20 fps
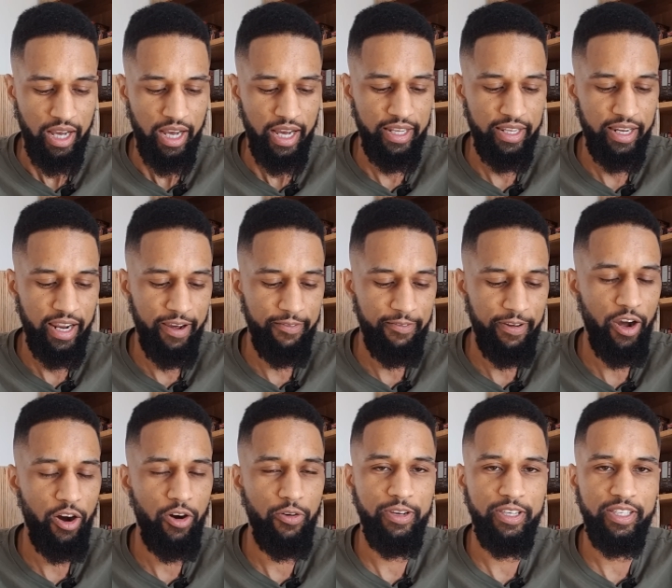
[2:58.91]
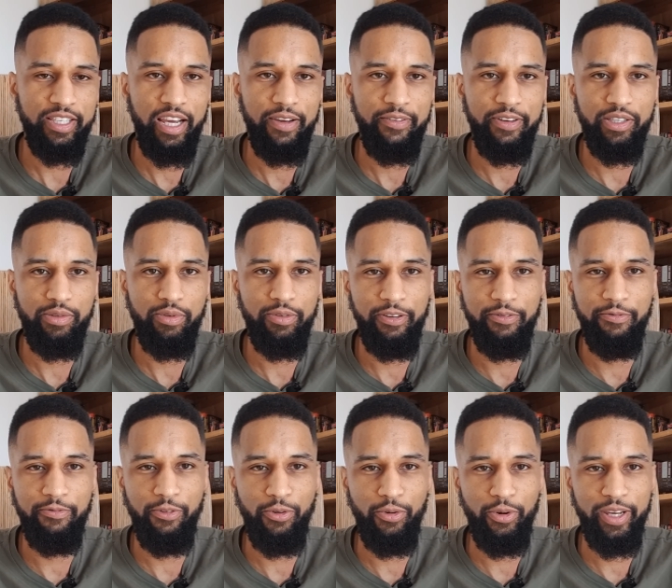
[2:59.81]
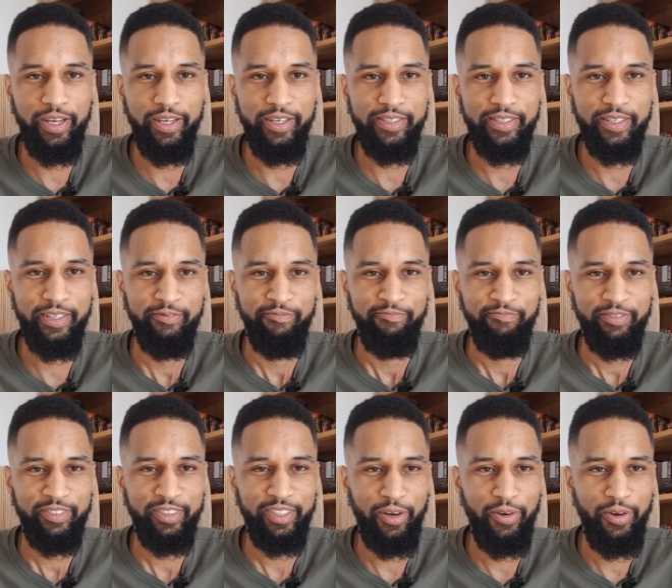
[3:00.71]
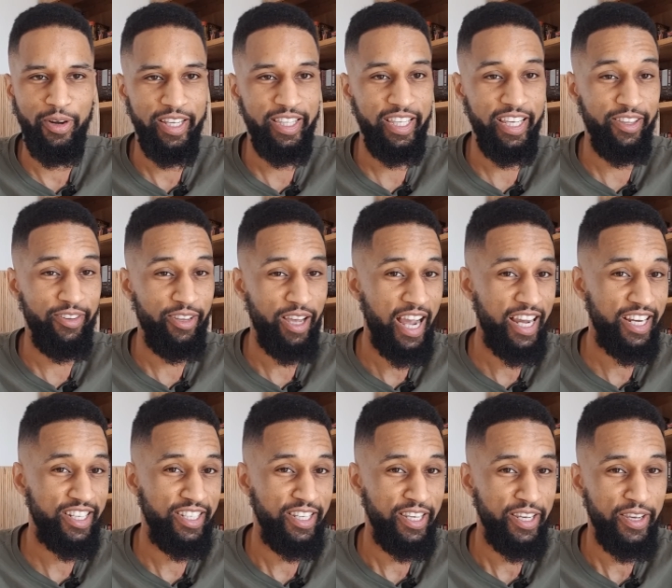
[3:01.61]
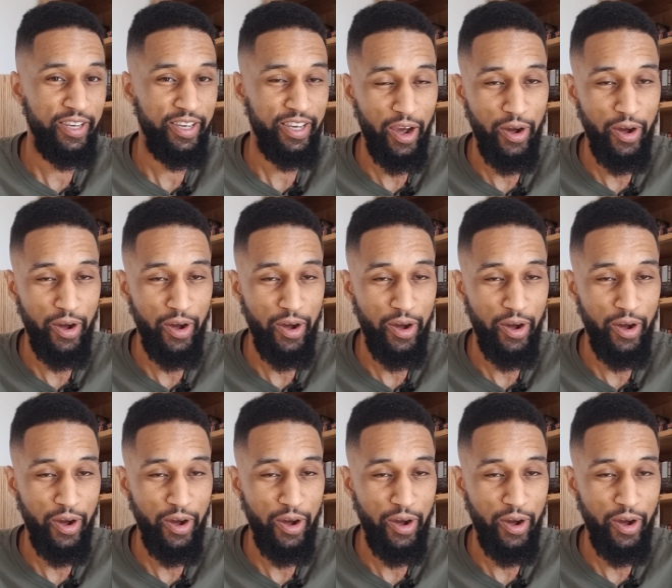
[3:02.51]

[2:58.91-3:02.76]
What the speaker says: and have healthy savings within 4 years? So it didn't actually